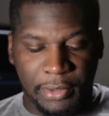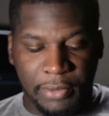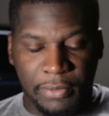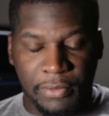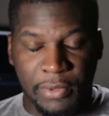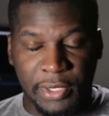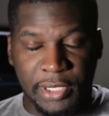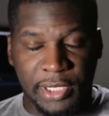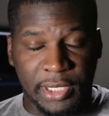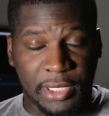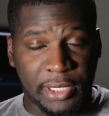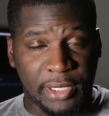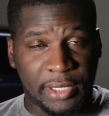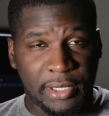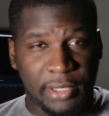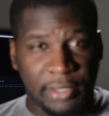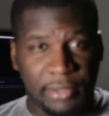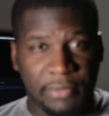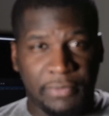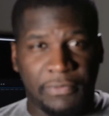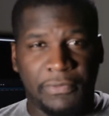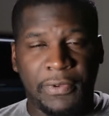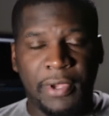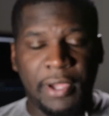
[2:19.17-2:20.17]
which is
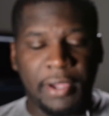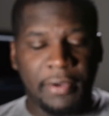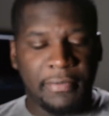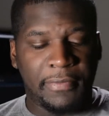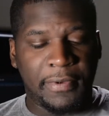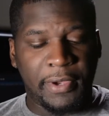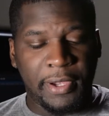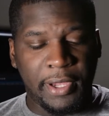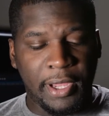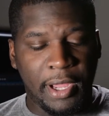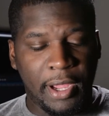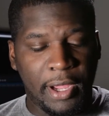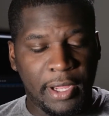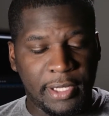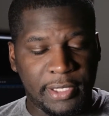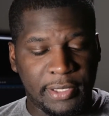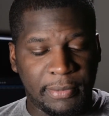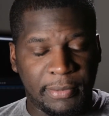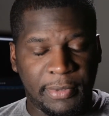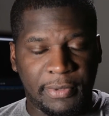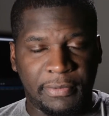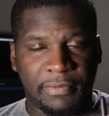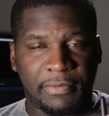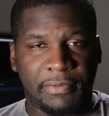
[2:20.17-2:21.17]
very, very
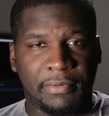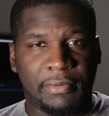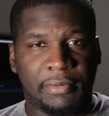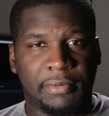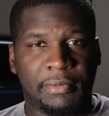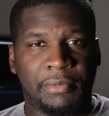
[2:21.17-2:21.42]
awesome,